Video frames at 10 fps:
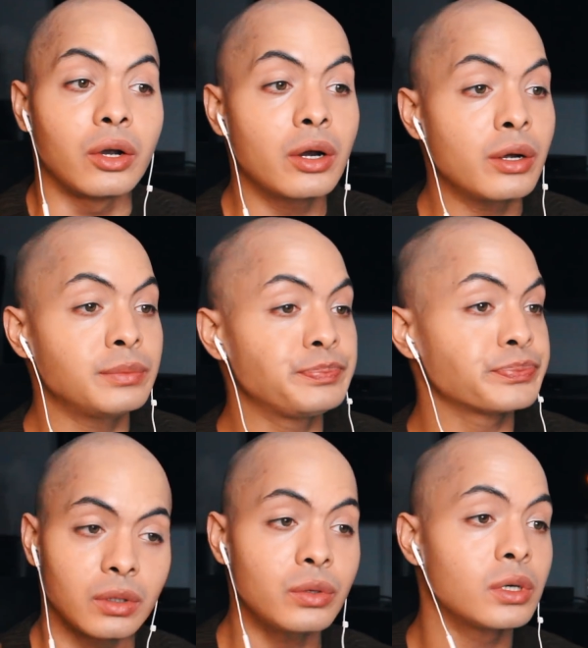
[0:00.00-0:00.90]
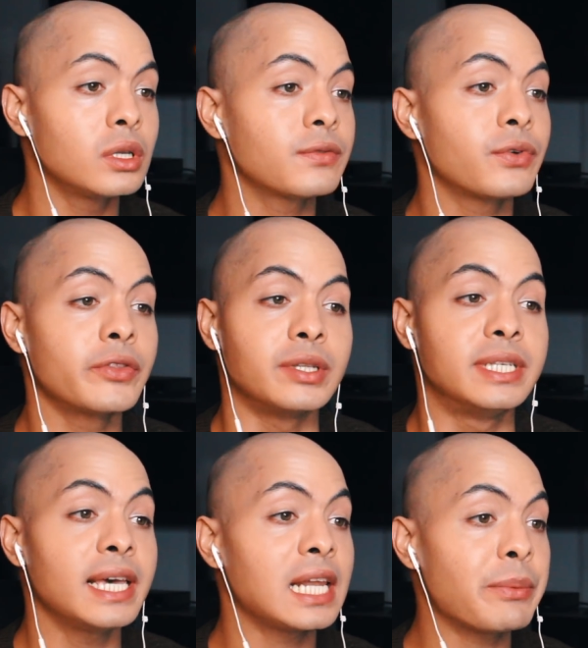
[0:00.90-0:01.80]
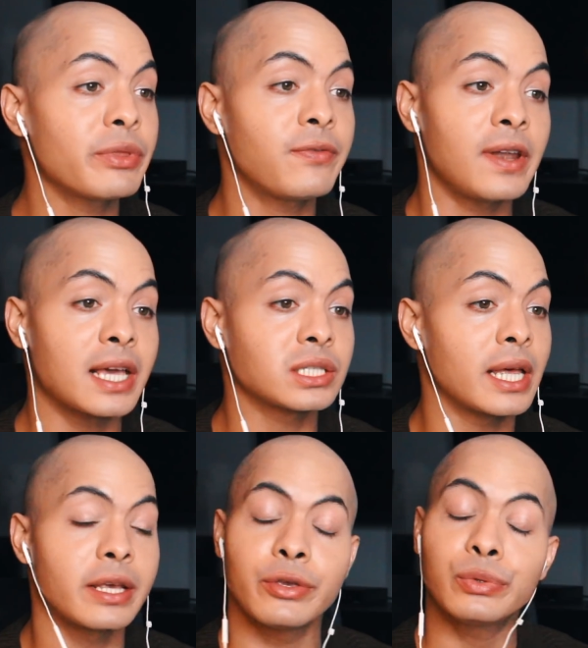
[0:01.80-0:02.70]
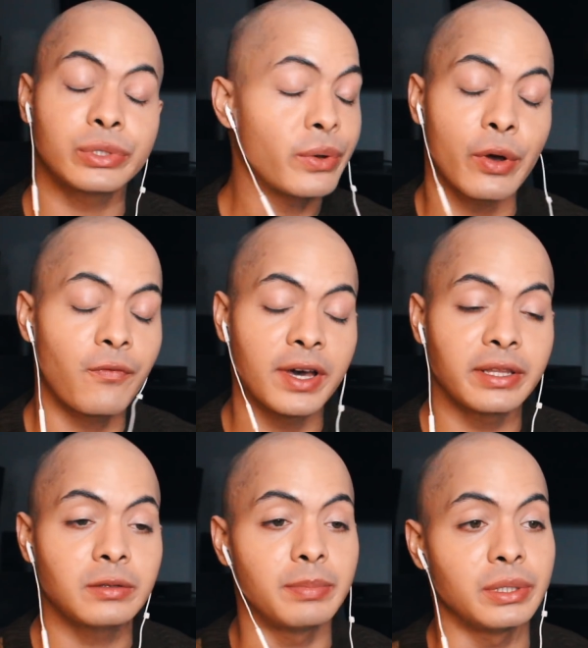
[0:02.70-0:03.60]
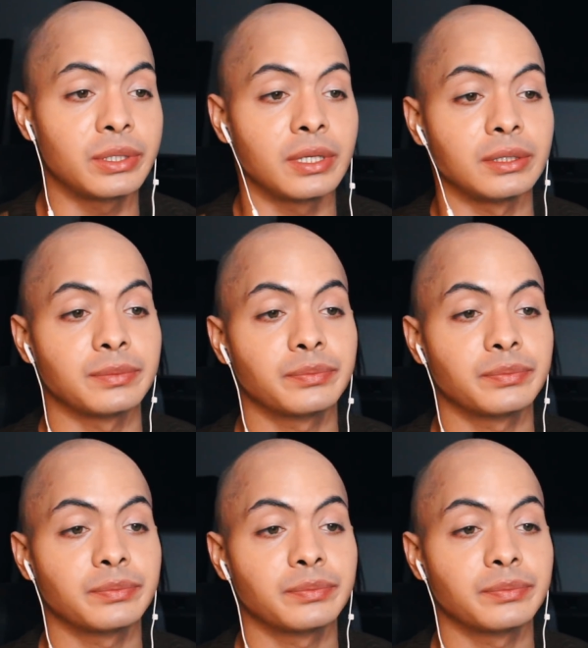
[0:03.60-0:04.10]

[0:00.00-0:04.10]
Girl, you could look for her in the daylight with a flashlight and you still gonna find this bitch, honey.